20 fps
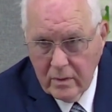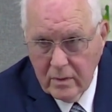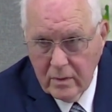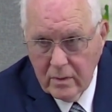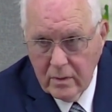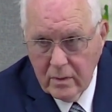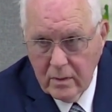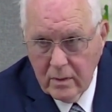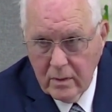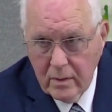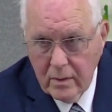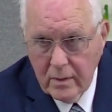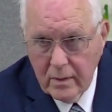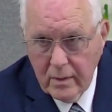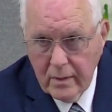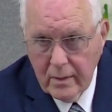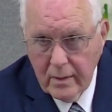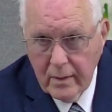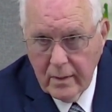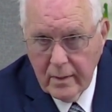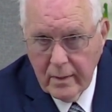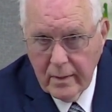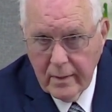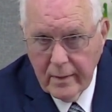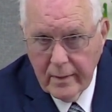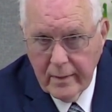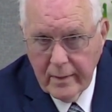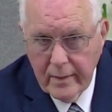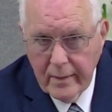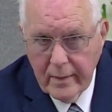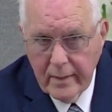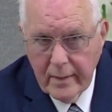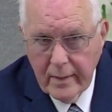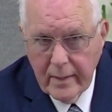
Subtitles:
(silence)